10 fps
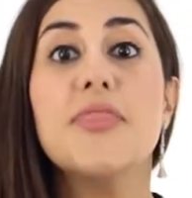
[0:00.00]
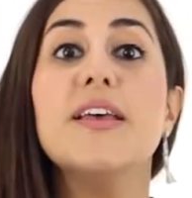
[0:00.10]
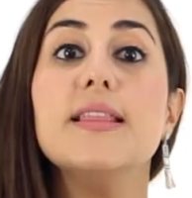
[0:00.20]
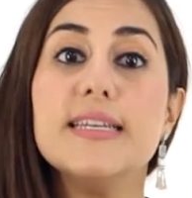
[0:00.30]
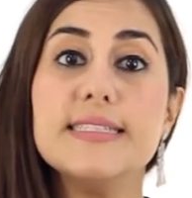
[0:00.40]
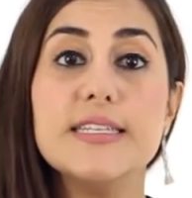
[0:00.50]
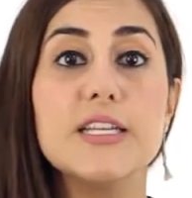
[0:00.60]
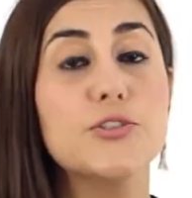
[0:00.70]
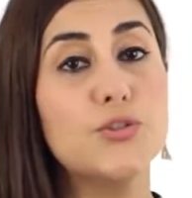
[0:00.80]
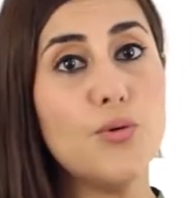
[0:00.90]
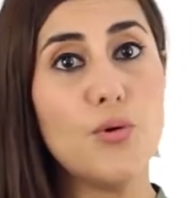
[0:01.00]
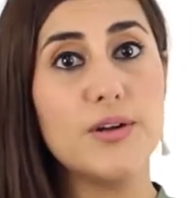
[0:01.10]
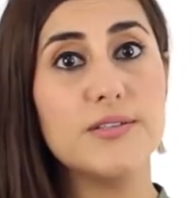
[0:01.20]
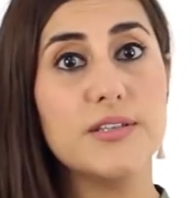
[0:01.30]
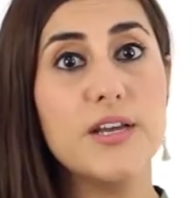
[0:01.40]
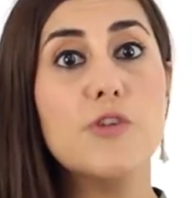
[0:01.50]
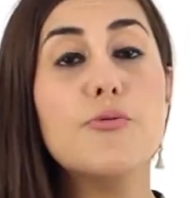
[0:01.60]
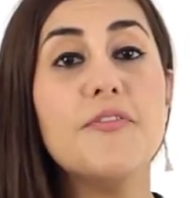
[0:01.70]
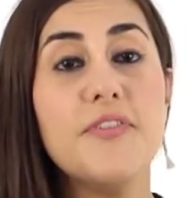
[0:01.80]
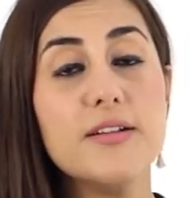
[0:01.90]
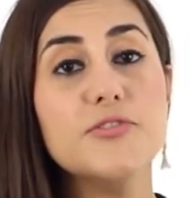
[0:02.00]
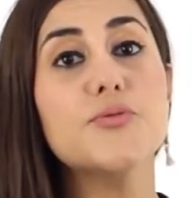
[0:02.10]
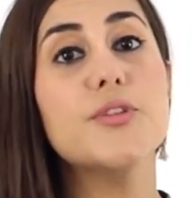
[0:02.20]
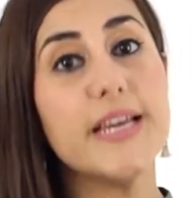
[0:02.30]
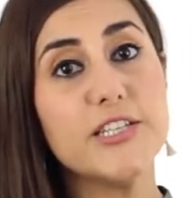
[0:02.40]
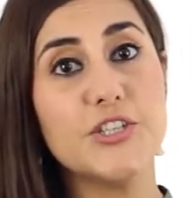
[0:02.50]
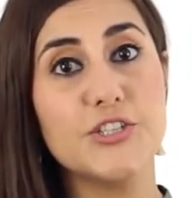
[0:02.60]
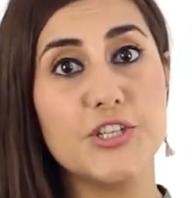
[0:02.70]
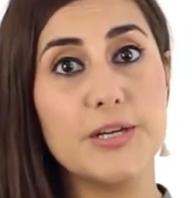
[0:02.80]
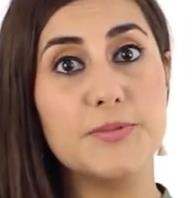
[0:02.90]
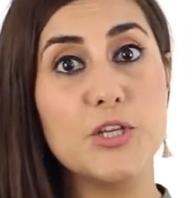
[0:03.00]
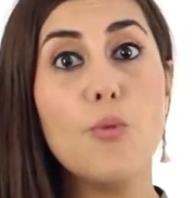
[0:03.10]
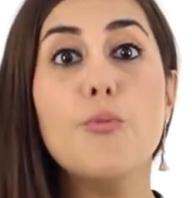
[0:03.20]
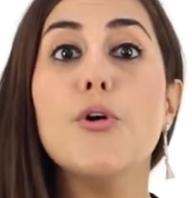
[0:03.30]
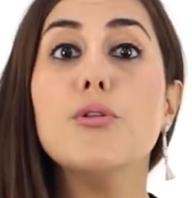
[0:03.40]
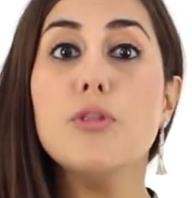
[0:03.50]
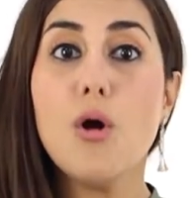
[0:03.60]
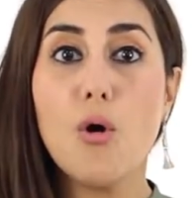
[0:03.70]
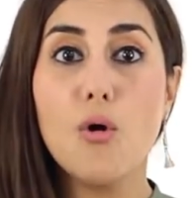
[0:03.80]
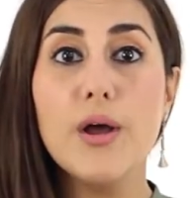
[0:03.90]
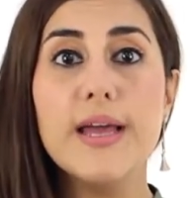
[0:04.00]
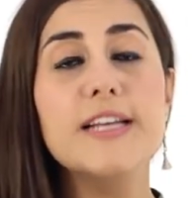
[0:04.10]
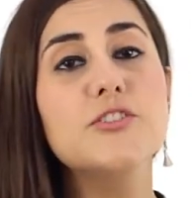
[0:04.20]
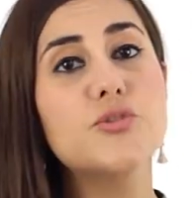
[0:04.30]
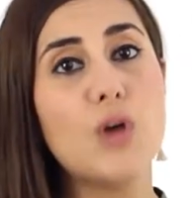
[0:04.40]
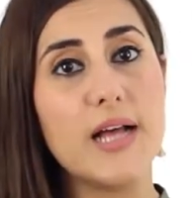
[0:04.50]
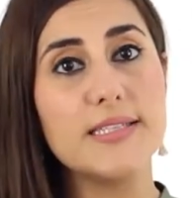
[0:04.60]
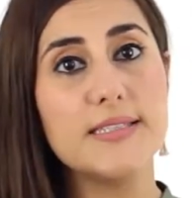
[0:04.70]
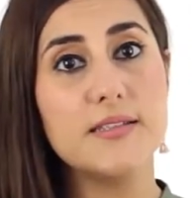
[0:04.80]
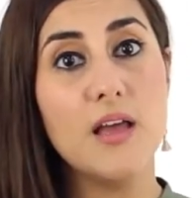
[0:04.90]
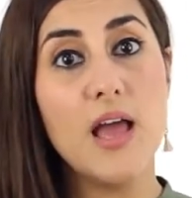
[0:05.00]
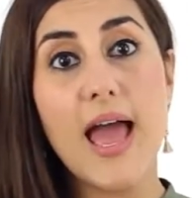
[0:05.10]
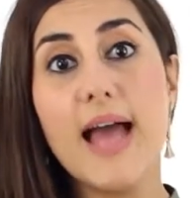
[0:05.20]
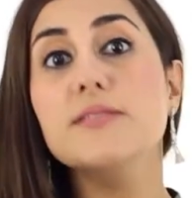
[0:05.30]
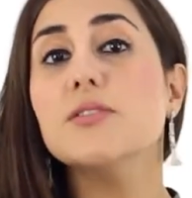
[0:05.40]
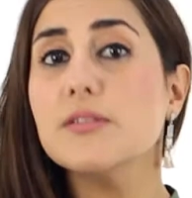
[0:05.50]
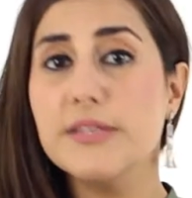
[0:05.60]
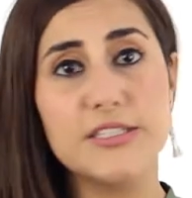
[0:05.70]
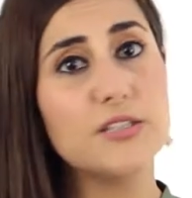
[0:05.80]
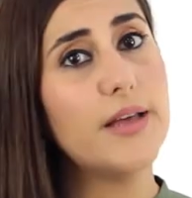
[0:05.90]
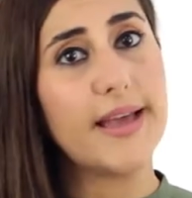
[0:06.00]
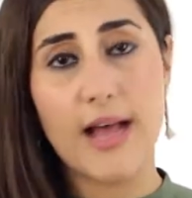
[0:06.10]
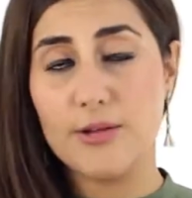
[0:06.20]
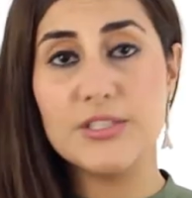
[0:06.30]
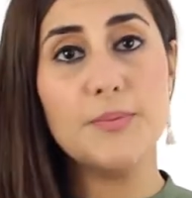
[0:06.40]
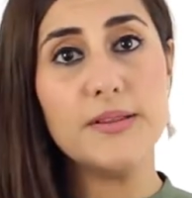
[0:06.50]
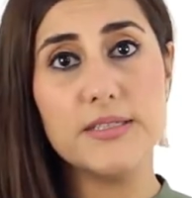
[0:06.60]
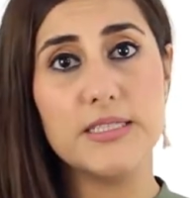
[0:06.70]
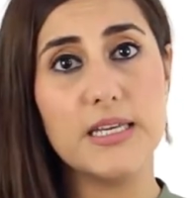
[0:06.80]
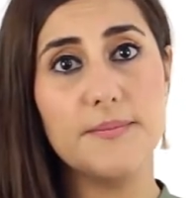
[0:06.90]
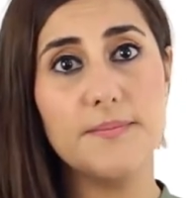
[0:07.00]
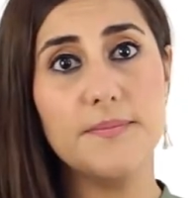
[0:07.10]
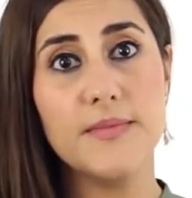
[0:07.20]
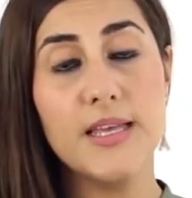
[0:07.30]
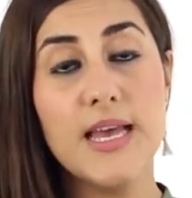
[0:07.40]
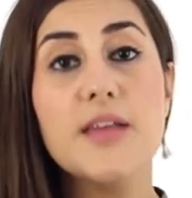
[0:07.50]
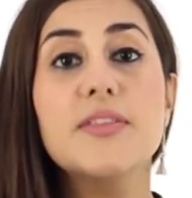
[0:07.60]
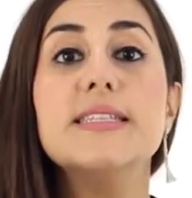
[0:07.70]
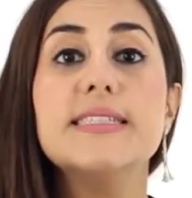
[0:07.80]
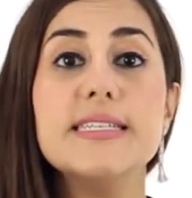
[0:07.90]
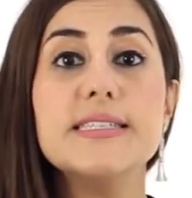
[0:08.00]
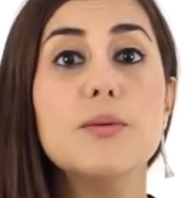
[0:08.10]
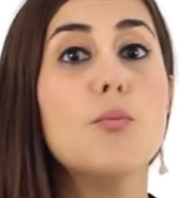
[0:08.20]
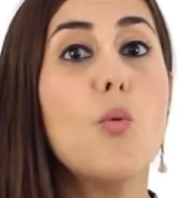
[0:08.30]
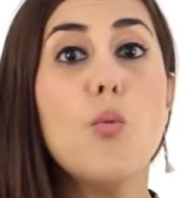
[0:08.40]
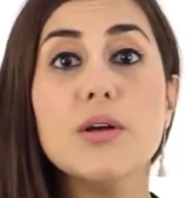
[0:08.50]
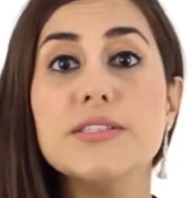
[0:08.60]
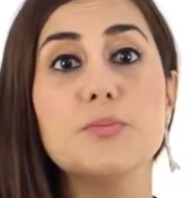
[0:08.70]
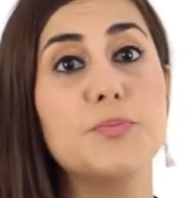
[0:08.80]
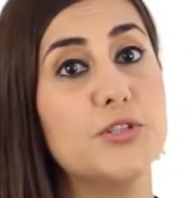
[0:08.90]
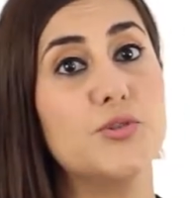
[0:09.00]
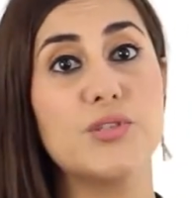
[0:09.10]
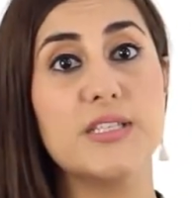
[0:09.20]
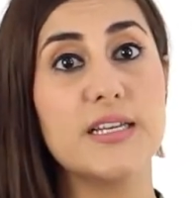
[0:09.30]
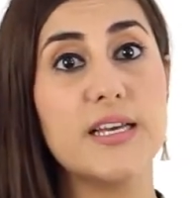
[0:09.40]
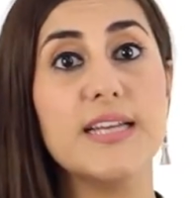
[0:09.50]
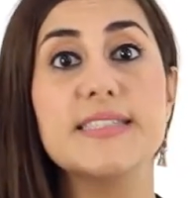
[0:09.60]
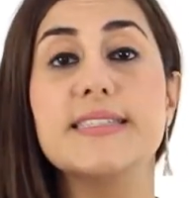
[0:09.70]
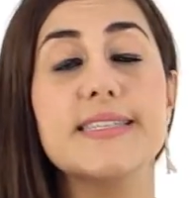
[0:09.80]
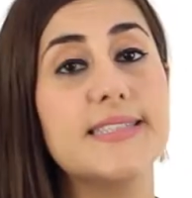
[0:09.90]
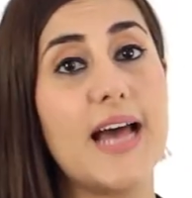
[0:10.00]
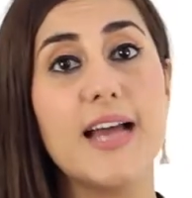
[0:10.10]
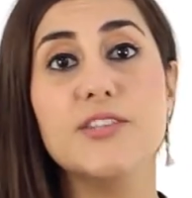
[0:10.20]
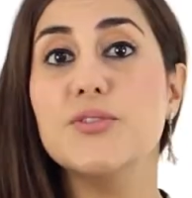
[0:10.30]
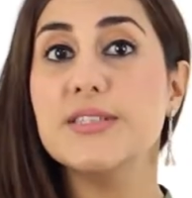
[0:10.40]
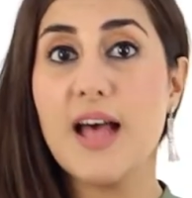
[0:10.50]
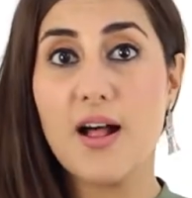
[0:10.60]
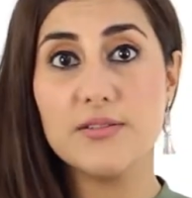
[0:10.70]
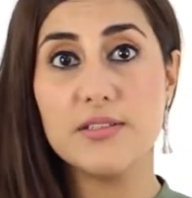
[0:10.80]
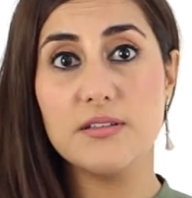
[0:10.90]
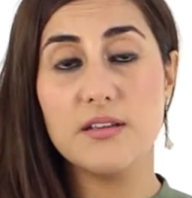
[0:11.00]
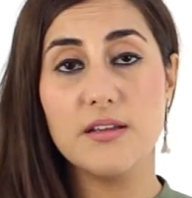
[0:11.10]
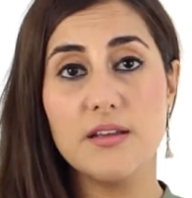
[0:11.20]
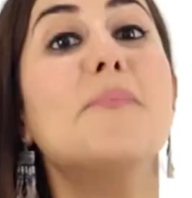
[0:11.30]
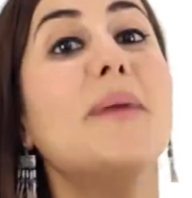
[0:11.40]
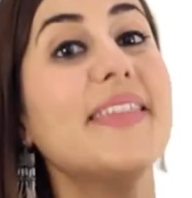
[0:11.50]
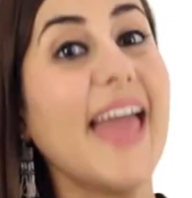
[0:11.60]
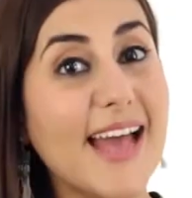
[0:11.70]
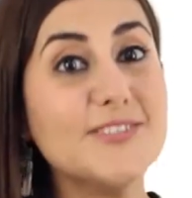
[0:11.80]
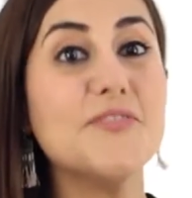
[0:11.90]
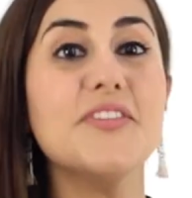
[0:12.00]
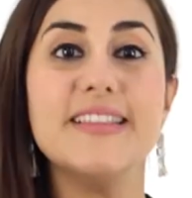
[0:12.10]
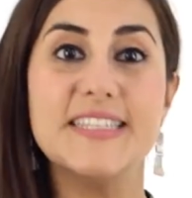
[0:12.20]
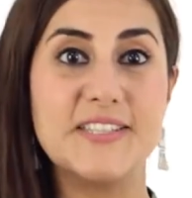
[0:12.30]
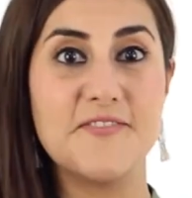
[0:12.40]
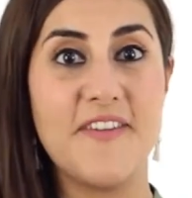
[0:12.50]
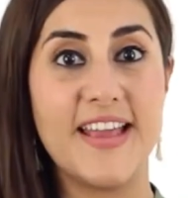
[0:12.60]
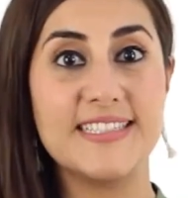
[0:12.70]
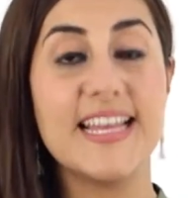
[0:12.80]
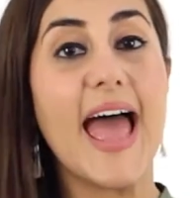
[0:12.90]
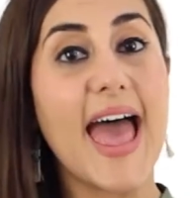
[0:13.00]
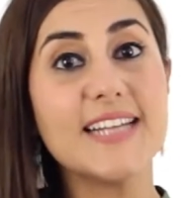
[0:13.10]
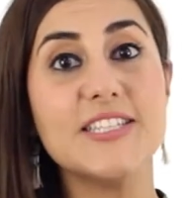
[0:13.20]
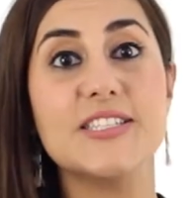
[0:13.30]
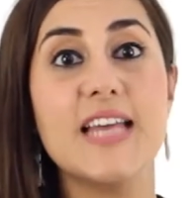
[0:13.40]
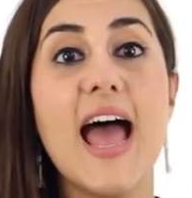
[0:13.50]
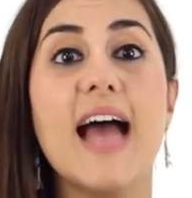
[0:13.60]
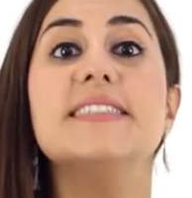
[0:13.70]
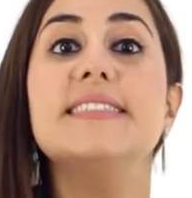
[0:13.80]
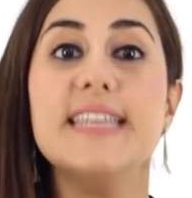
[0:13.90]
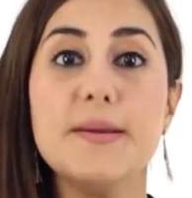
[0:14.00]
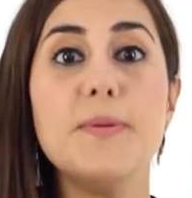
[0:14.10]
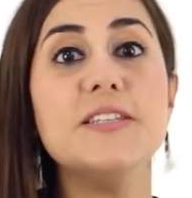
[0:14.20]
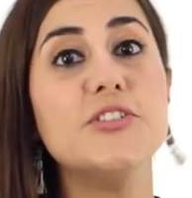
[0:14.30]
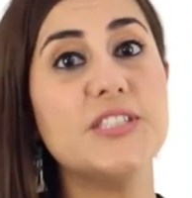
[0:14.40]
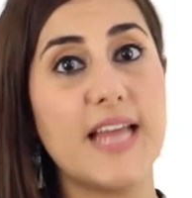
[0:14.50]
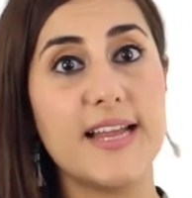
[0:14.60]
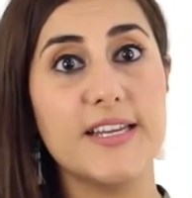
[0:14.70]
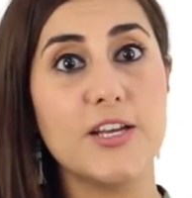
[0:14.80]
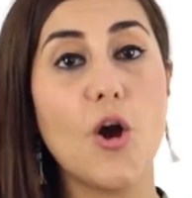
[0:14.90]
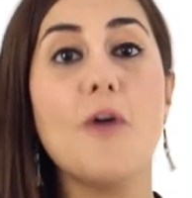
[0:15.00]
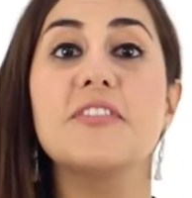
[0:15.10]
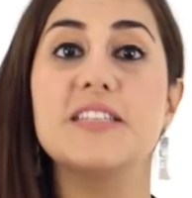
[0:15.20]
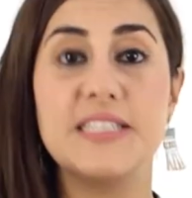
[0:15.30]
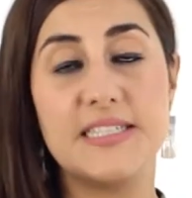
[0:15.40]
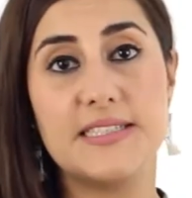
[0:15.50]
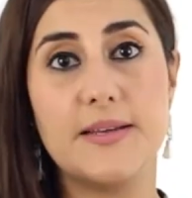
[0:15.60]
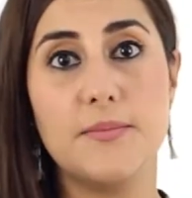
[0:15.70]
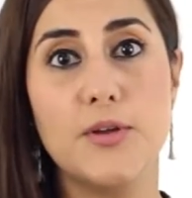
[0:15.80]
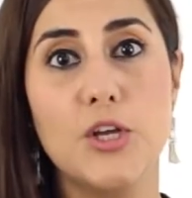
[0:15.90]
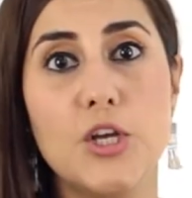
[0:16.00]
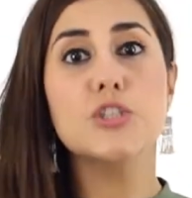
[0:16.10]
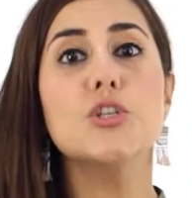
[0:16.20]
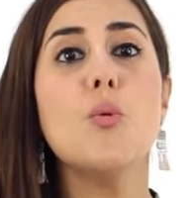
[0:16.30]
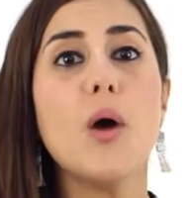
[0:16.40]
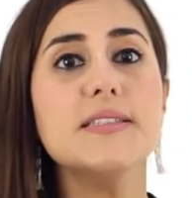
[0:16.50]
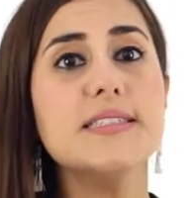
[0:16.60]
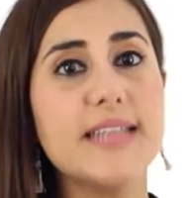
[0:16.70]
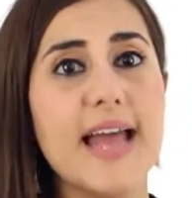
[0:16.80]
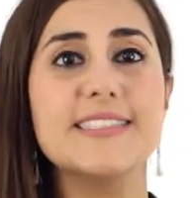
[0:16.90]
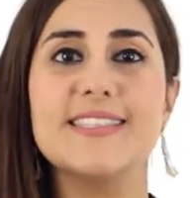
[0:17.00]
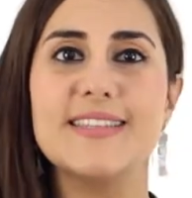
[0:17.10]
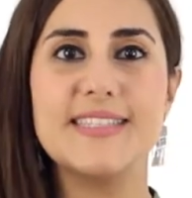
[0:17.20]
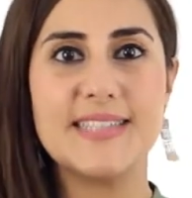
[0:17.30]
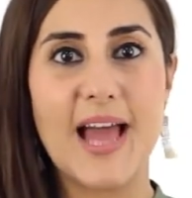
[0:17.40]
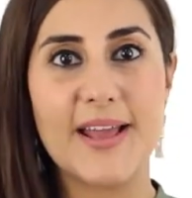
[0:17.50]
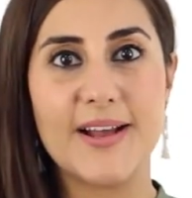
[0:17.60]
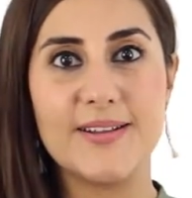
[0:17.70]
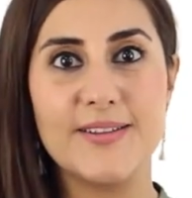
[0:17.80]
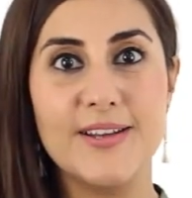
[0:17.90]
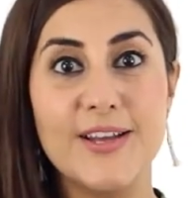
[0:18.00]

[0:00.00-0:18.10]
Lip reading: The listening tours revealed relationships were low in trust and little accountability. The system wasn't producing its desired result. By the end of the listen phase, actors had deep understanding of the system. So what's next in this cycle?